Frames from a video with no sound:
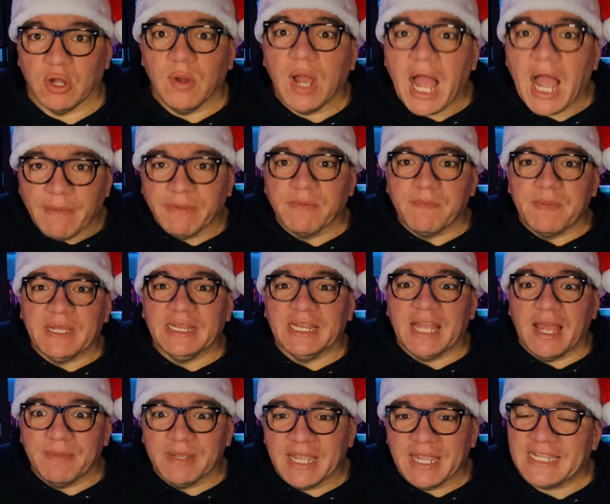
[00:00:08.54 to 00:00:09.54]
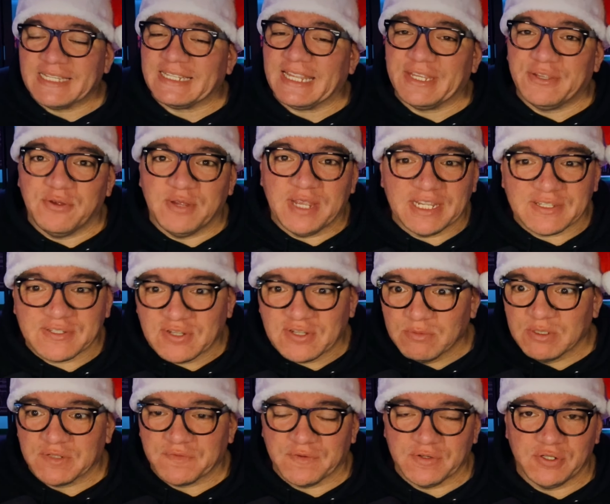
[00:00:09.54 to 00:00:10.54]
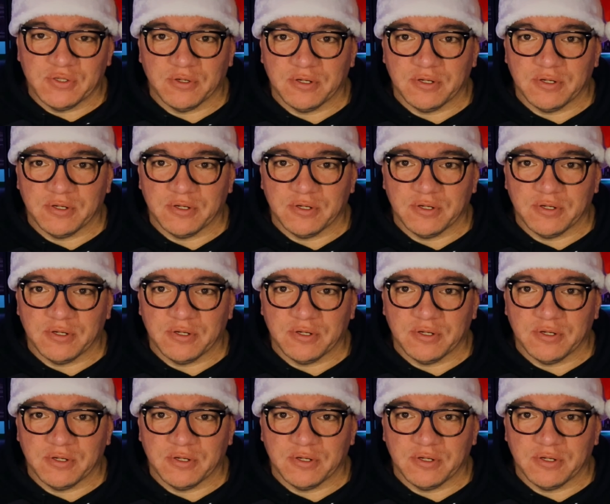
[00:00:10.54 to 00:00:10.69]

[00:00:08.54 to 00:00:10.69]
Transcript: I'm the Big Llama. Guys, thank you guys so much for joining